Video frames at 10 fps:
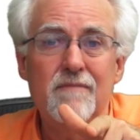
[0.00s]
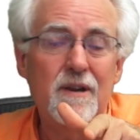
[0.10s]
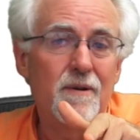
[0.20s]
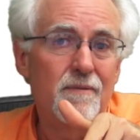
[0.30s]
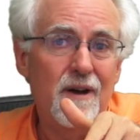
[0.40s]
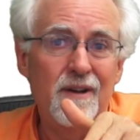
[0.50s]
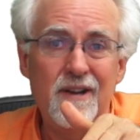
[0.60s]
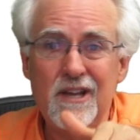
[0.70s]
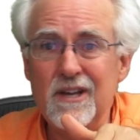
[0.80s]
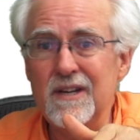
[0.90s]
you know,
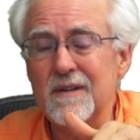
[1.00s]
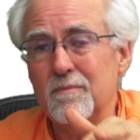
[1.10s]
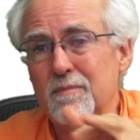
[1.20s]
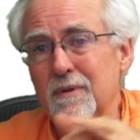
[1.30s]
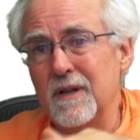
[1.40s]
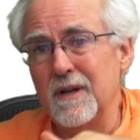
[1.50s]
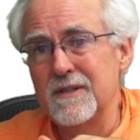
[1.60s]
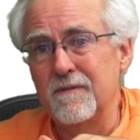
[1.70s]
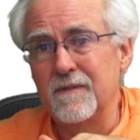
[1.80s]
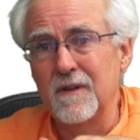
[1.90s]
an int plus
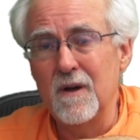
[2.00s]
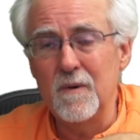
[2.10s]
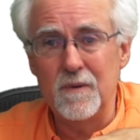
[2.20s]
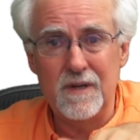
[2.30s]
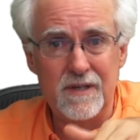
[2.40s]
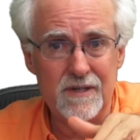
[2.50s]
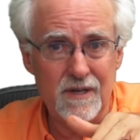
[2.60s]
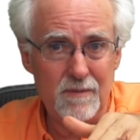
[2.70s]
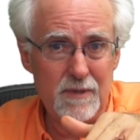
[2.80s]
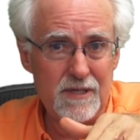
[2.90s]
a float is
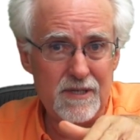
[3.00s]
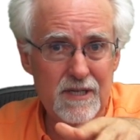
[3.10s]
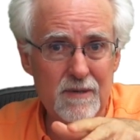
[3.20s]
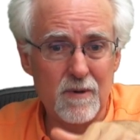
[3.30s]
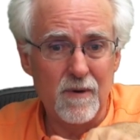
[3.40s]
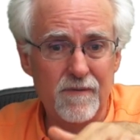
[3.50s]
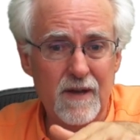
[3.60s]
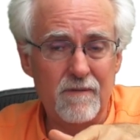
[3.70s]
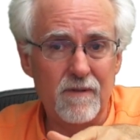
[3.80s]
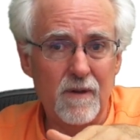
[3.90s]
going to be 0 if
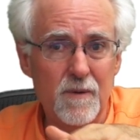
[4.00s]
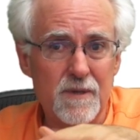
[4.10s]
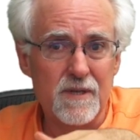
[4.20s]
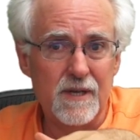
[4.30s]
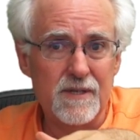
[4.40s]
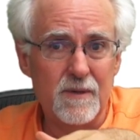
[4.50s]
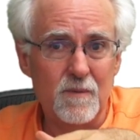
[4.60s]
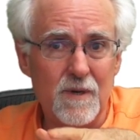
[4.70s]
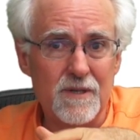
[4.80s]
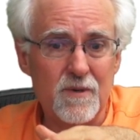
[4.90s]
that float is less than
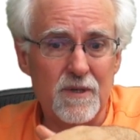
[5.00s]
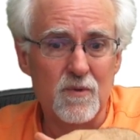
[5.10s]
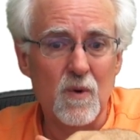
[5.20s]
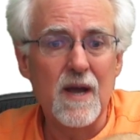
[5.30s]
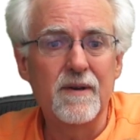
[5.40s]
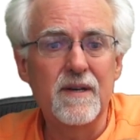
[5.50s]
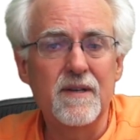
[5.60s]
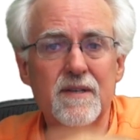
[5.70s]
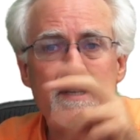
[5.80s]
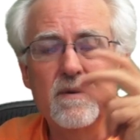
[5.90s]
1. So it's rounding
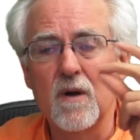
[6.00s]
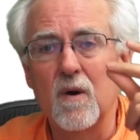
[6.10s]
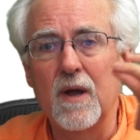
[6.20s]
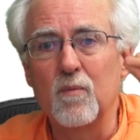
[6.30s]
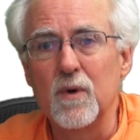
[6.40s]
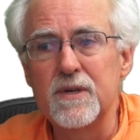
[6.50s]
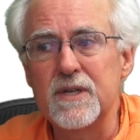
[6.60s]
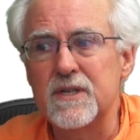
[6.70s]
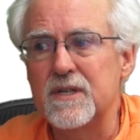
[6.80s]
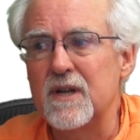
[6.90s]
to 0, and we're
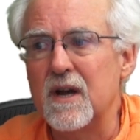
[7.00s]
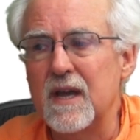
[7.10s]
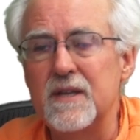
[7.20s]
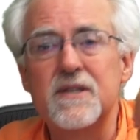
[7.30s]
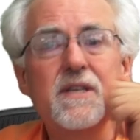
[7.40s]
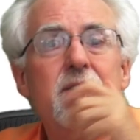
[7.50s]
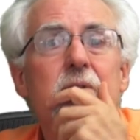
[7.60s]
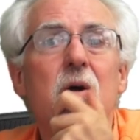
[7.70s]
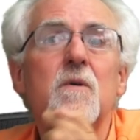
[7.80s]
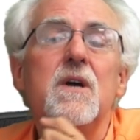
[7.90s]
just stuck at
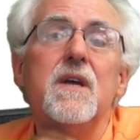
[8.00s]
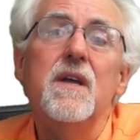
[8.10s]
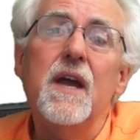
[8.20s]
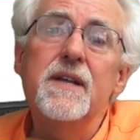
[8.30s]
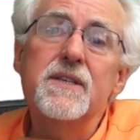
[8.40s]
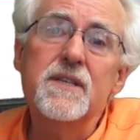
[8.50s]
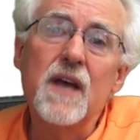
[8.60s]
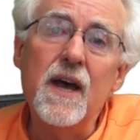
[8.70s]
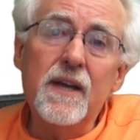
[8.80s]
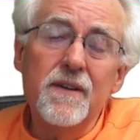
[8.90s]
0. And
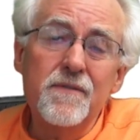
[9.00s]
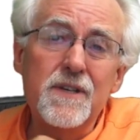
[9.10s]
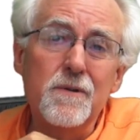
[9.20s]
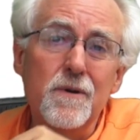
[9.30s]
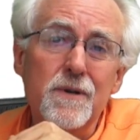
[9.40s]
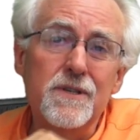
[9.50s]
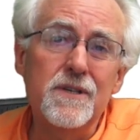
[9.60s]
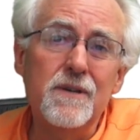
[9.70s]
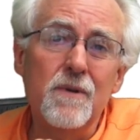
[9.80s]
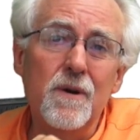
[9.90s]
sine of 0 is
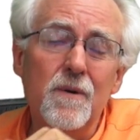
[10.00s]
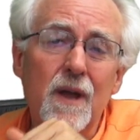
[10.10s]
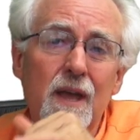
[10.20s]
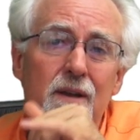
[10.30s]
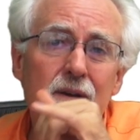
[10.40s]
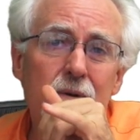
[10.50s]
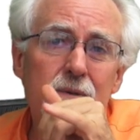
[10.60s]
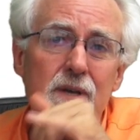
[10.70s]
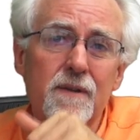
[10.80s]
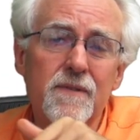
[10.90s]
0, and
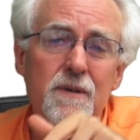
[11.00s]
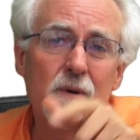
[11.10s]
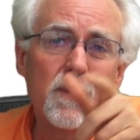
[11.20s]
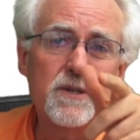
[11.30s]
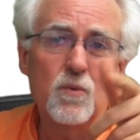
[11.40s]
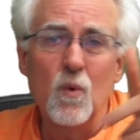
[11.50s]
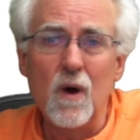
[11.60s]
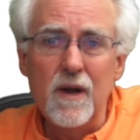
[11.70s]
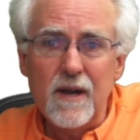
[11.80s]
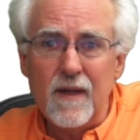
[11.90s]
cosine of 0 is
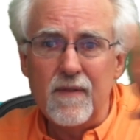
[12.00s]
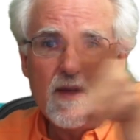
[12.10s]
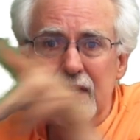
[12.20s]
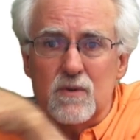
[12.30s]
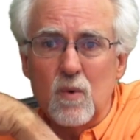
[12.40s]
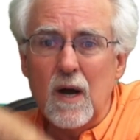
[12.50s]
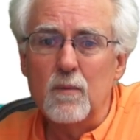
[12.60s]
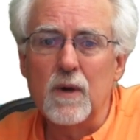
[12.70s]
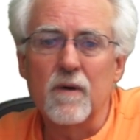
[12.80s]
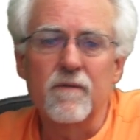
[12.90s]
1, and that's why
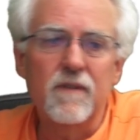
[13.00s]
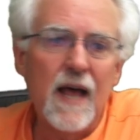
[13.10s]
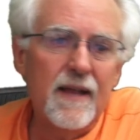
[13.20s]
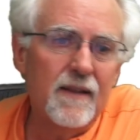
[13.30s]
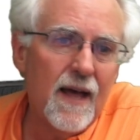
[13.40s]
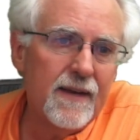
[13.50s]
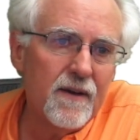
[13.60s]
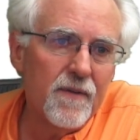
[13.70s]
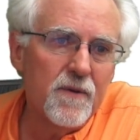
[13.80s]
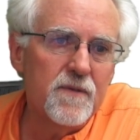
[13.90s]
we are flatlining
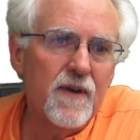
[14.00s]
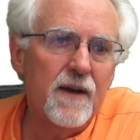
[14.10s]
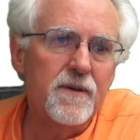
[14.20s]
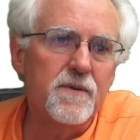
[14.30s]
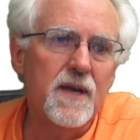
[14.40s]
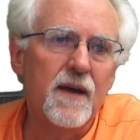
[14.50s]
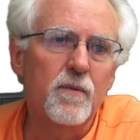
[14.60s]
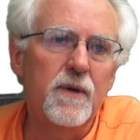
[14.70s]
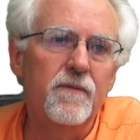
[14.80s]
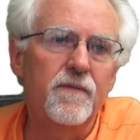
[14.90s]
on those values. How do
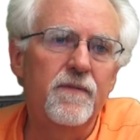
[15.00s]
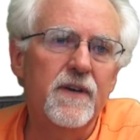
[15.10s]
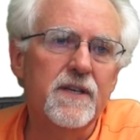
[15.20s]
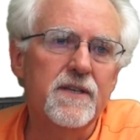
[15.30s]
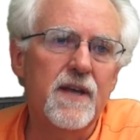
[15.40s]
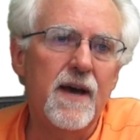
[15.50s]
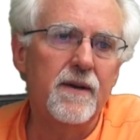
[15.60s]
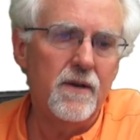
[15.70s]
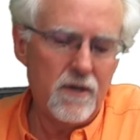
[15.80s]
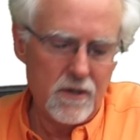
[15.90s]
we fix that?